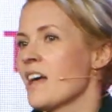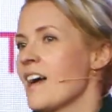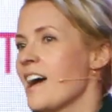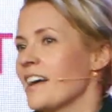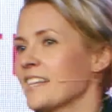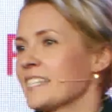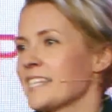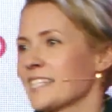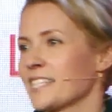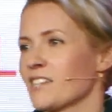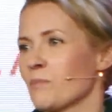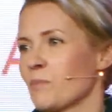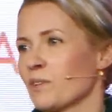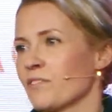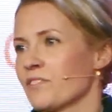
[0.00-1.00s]
And it says a
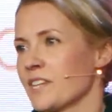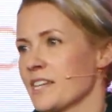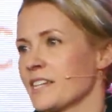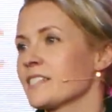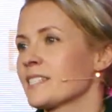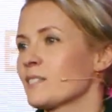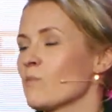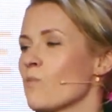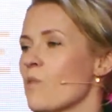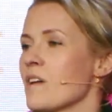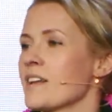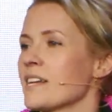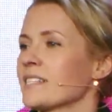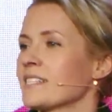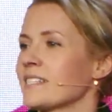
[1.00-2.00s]
couple of things. One
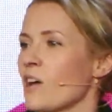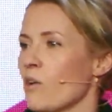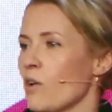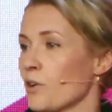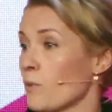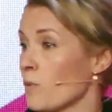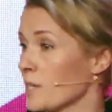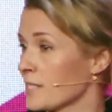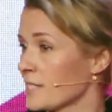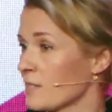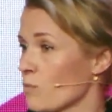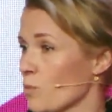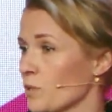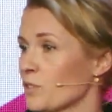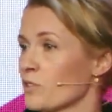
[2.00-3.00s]
is a lot of us
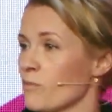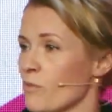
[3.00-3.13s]
want to